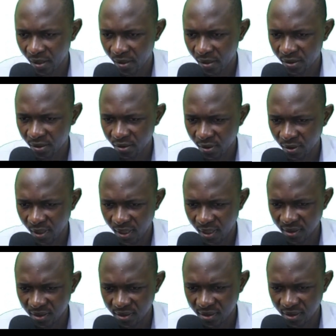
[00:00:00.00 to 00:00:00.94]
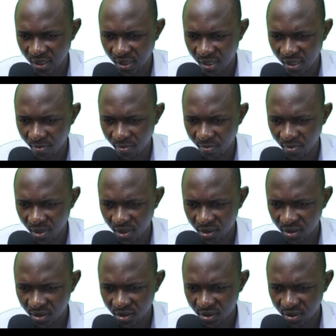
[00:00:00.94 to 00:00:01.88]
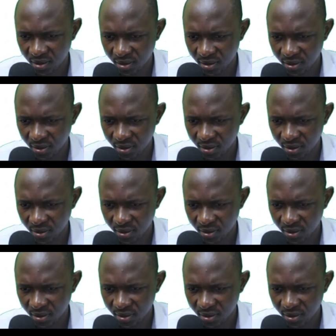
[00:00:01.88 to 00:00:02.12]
These are assets and liabilities.